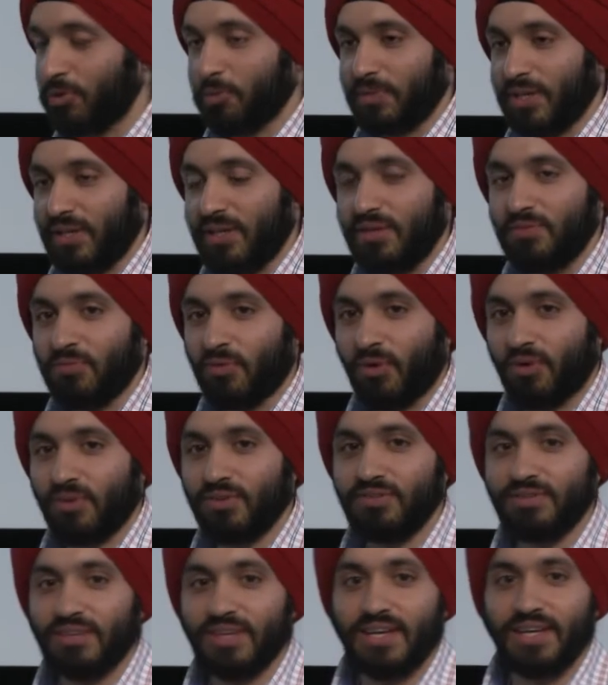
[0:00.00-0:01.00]
to me
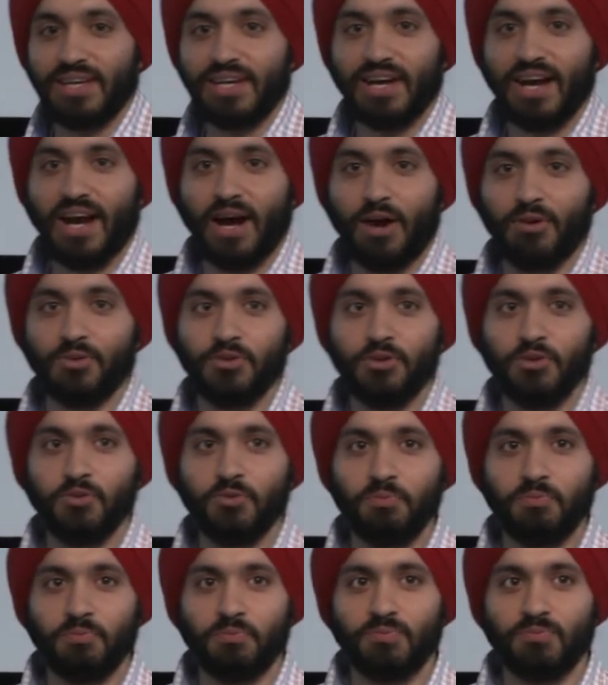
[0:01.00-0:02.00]
was, how do
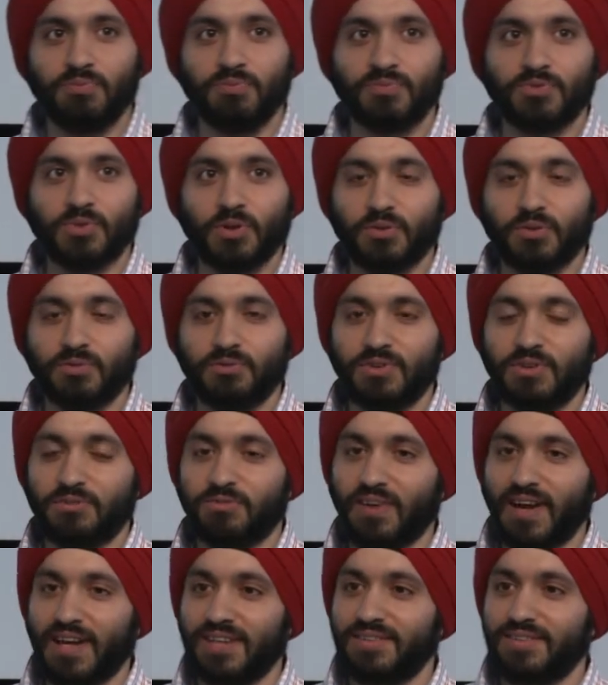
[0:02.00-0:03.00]
you sort of
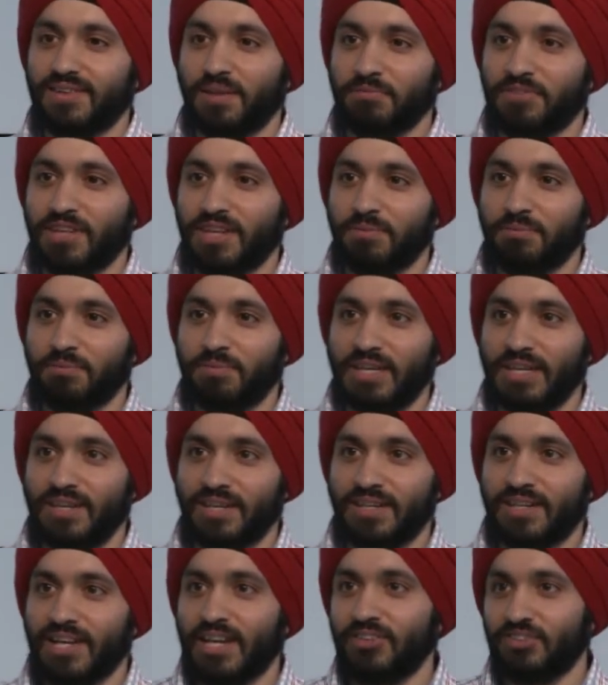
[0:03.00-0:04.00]
define something being
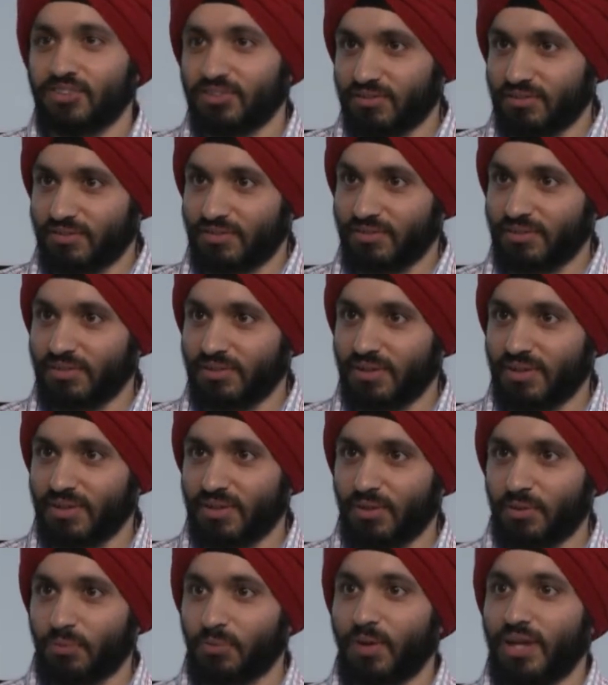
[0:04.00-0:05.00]
intelligent?
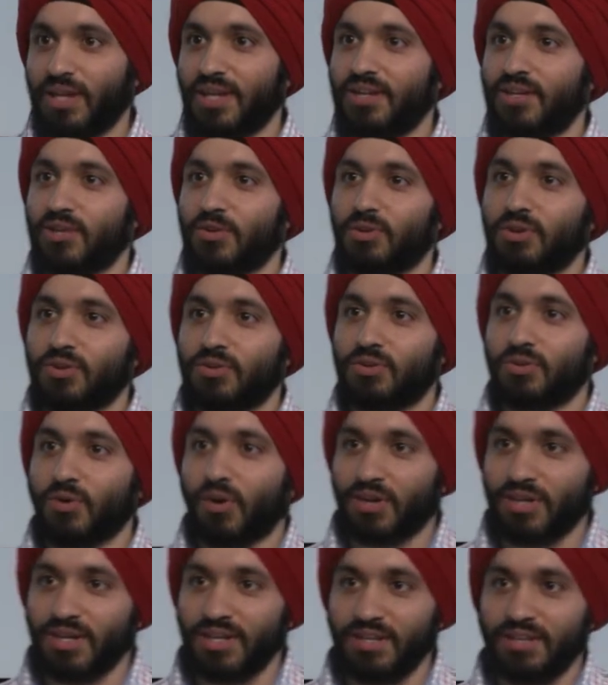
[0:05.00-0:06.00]
When you are
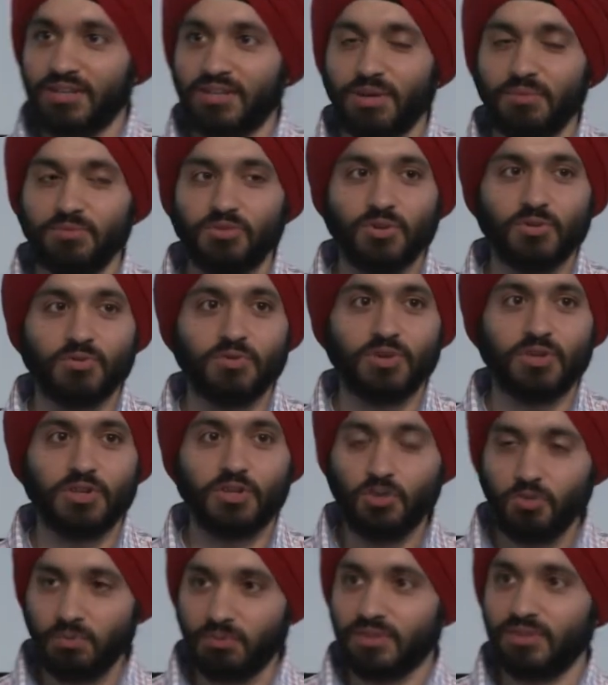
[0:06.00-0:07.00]
talking in terms of a
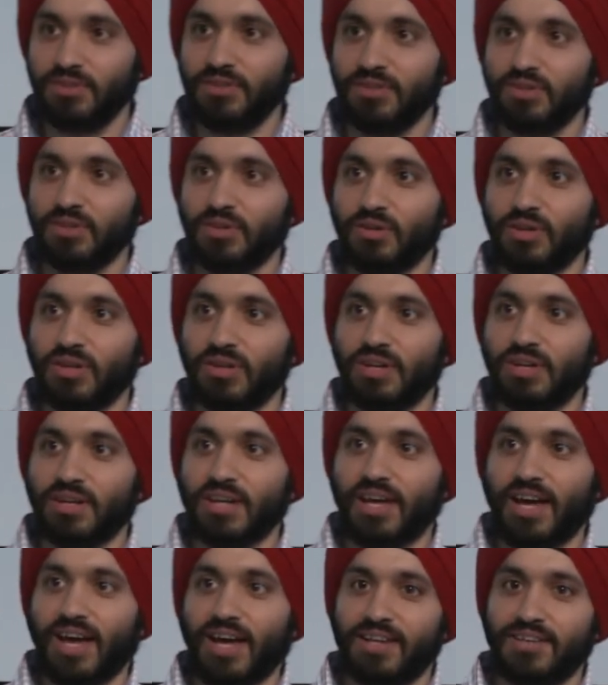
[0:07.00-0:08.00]
human
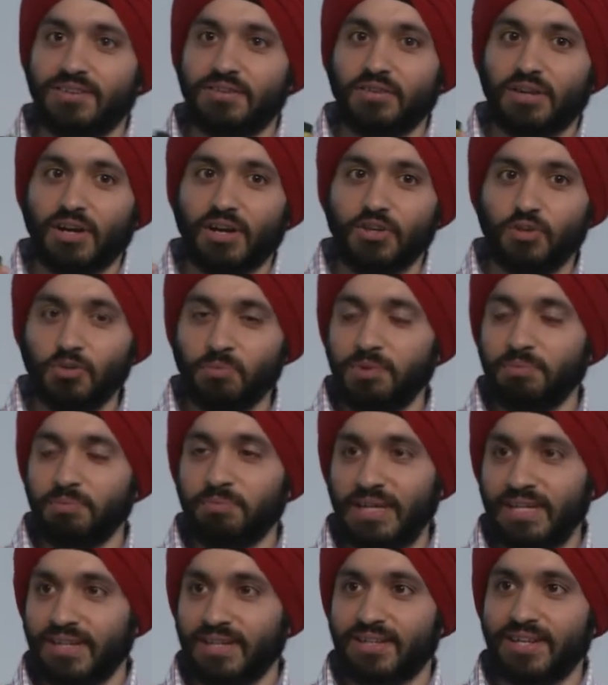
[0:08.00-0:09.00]
and a human
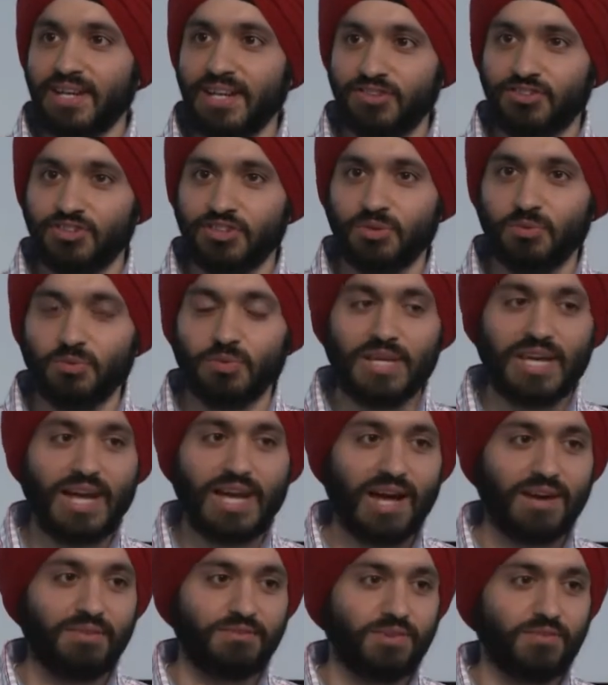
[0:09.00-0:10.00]
being intelligent, we
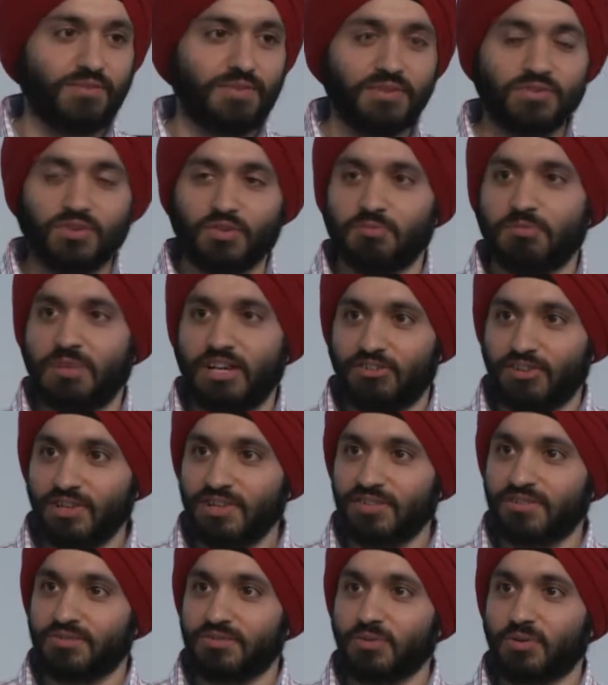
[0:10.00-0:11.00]
have different sort of
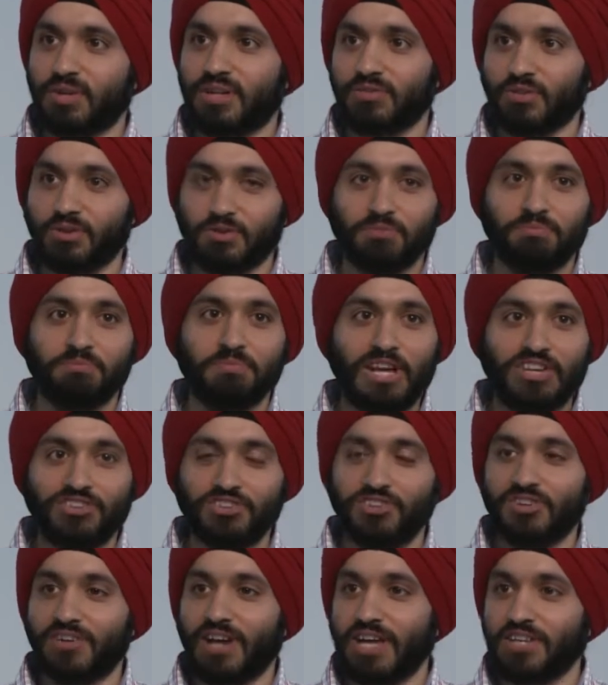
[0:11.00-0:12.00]
metrics. You can sort of
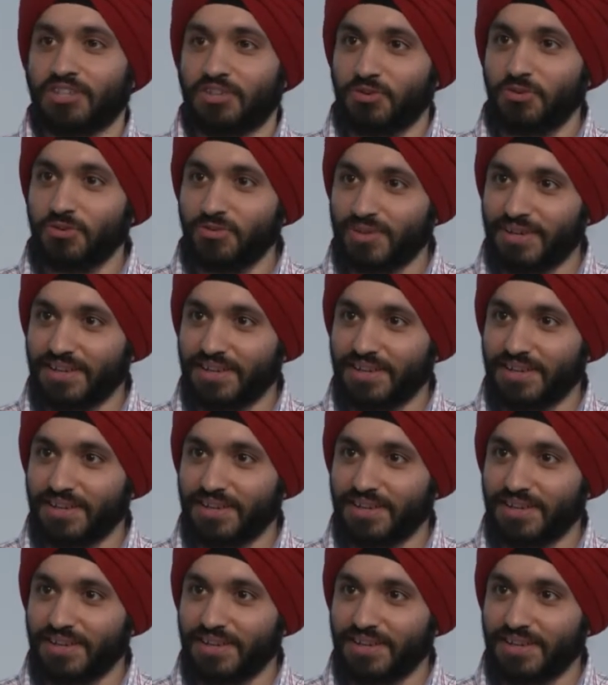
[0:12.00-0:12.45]
measure IQ,